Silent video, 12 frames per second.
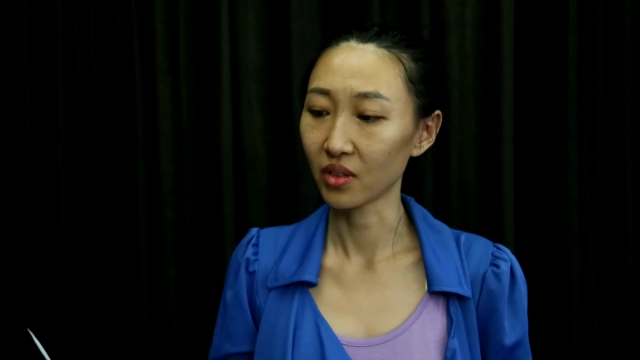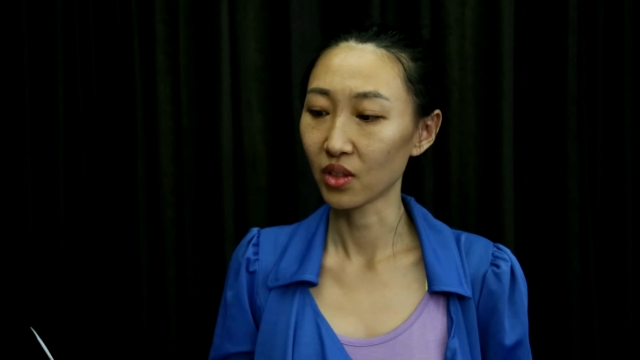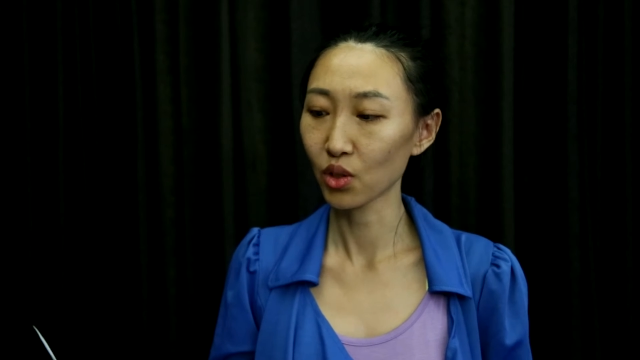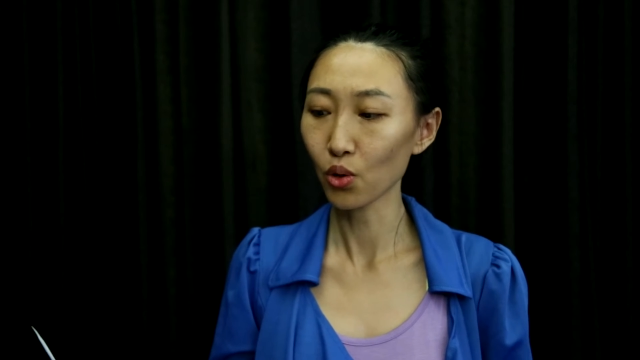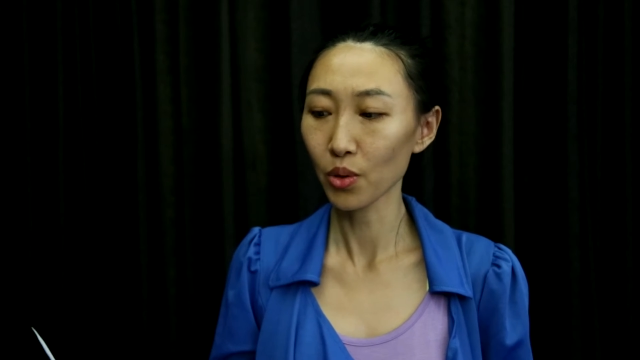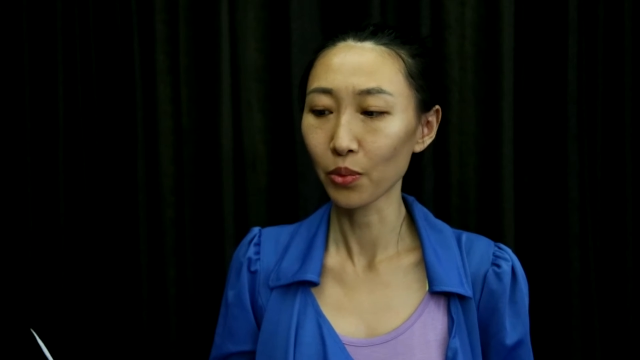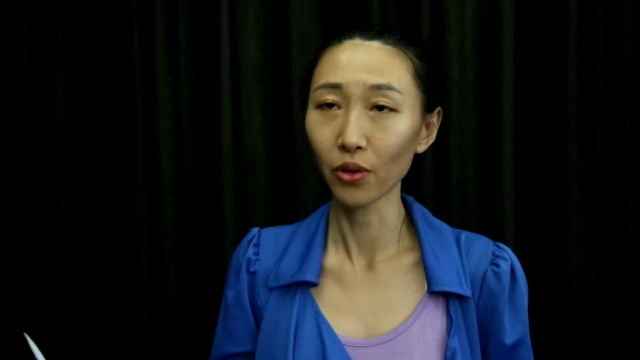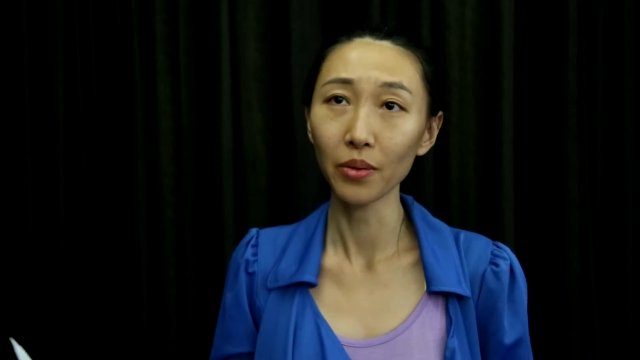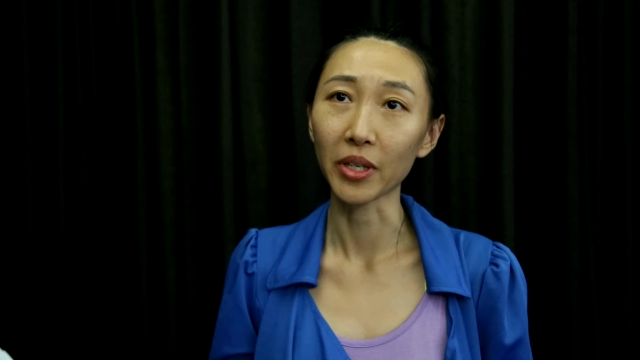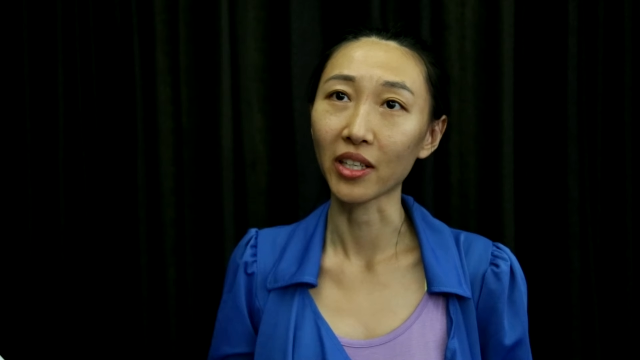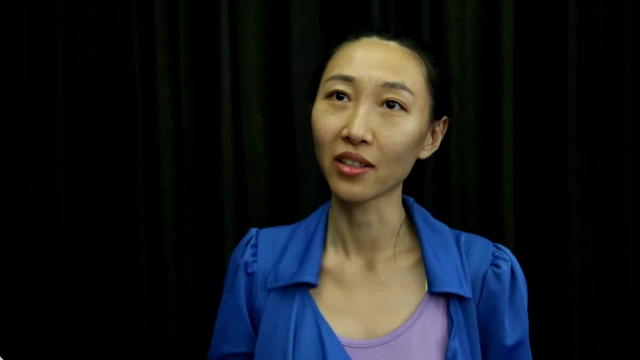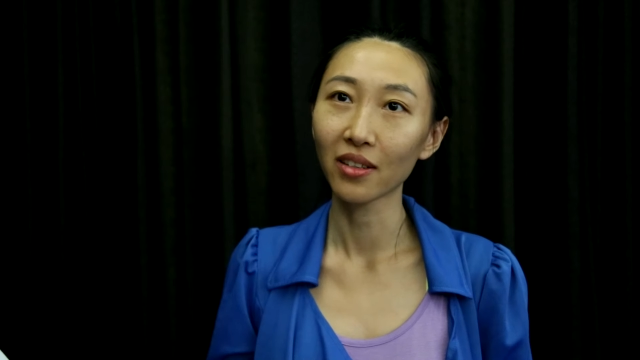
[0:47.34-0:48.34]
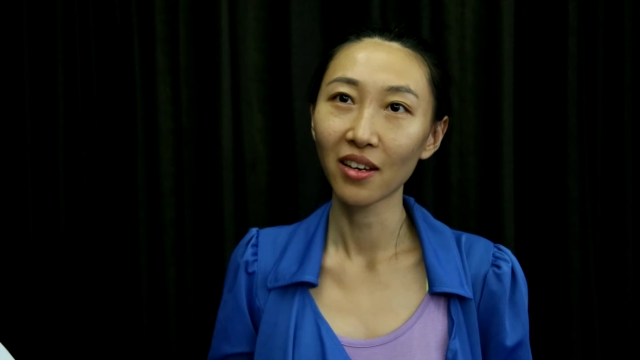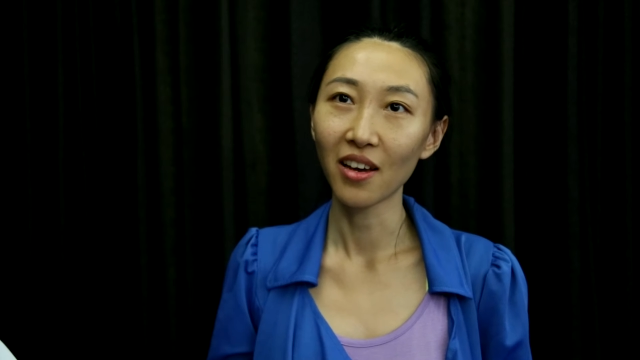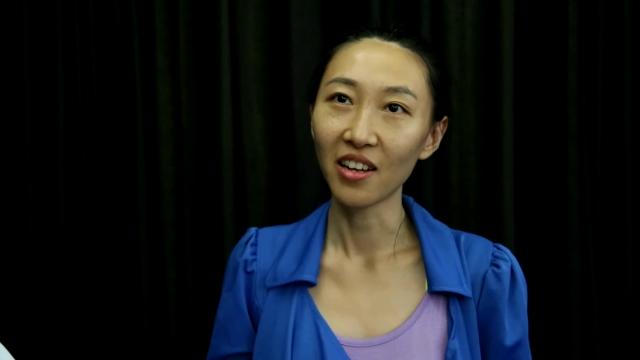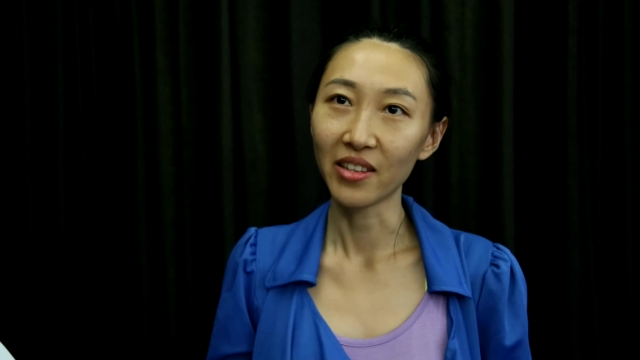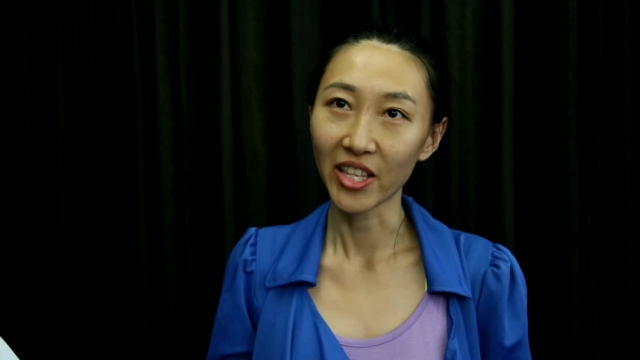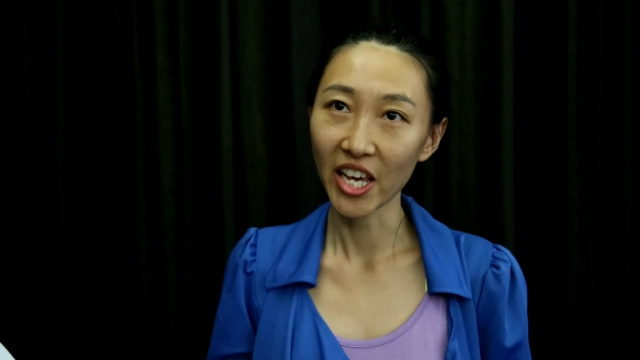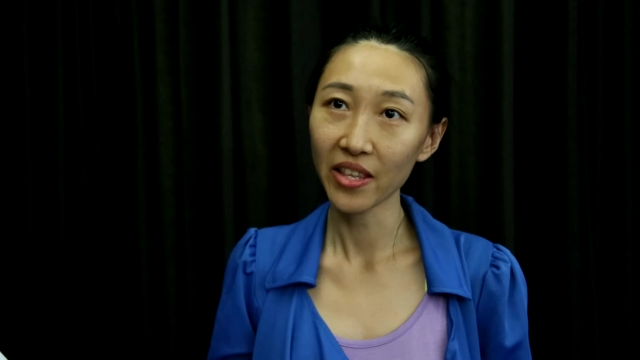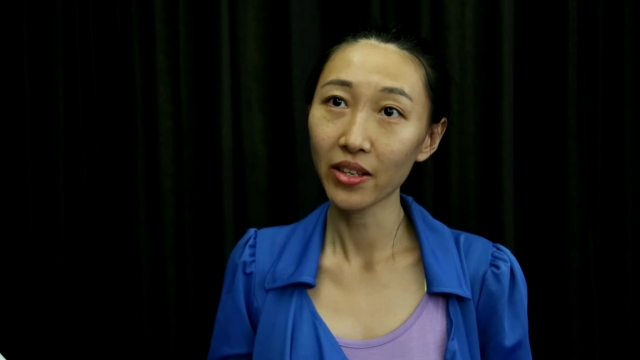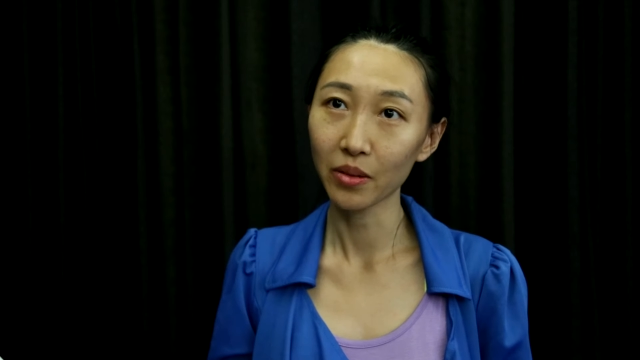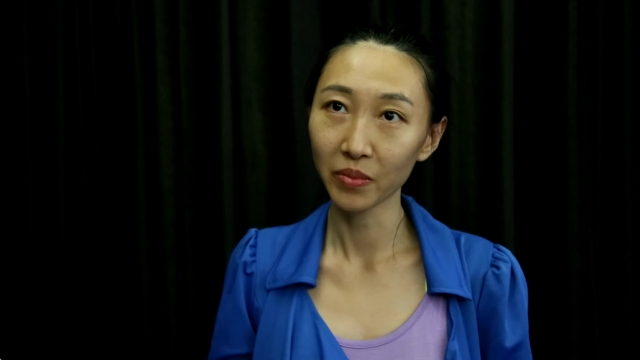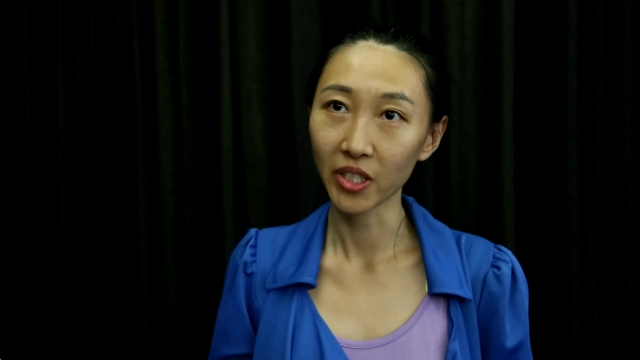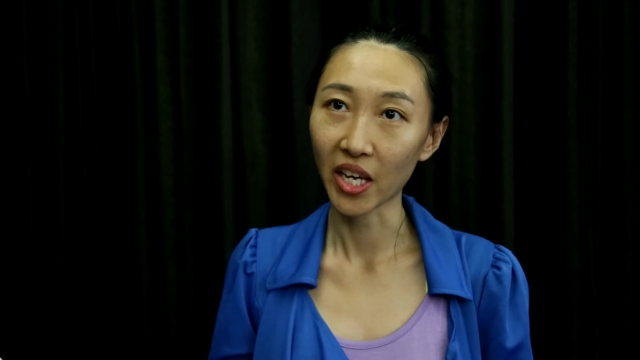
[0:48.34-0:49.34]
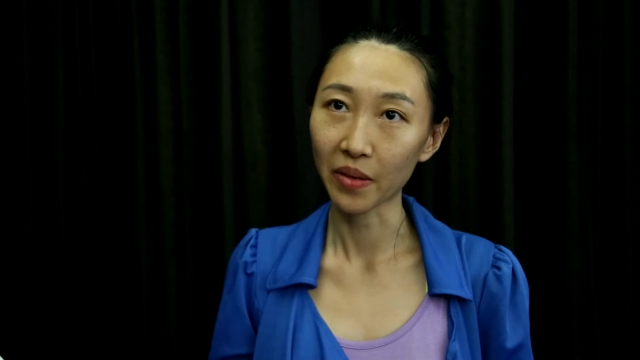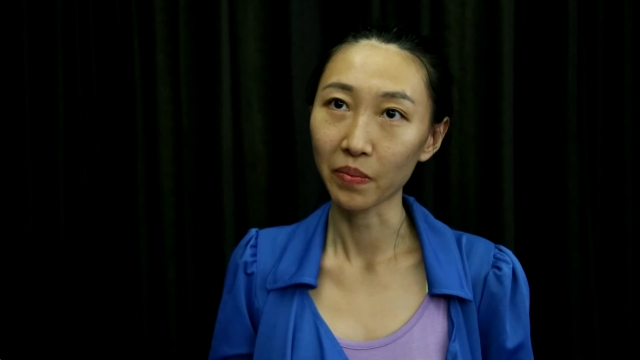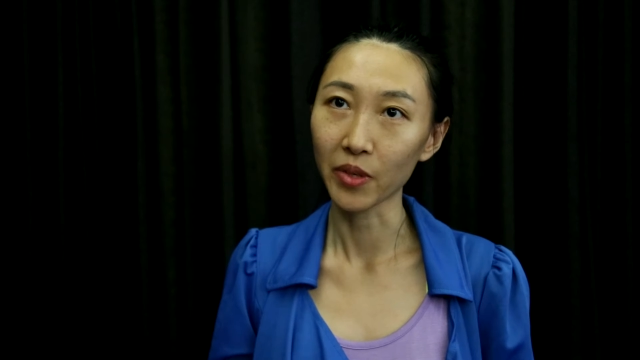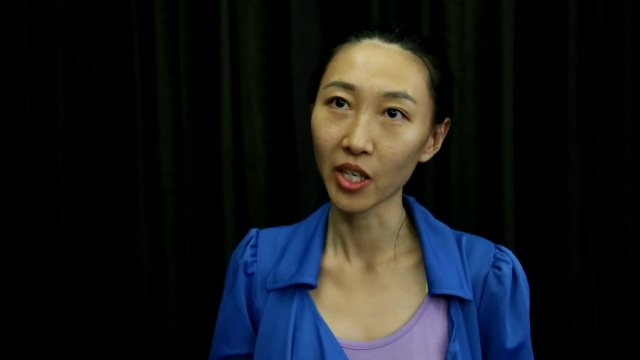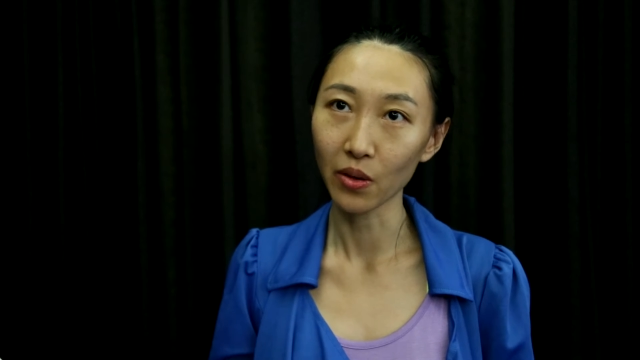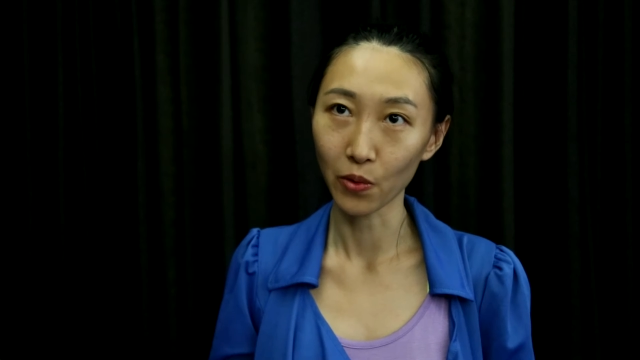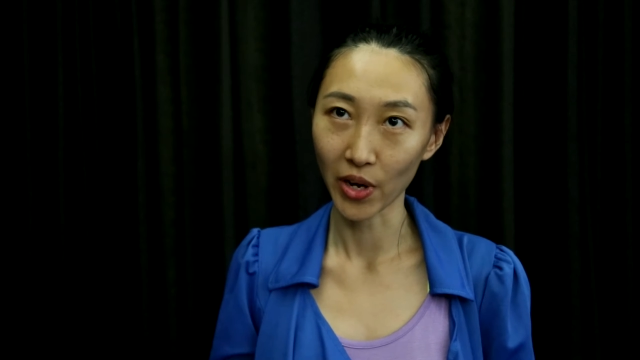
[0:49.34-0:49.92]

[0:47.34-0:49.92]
So report me. That do take me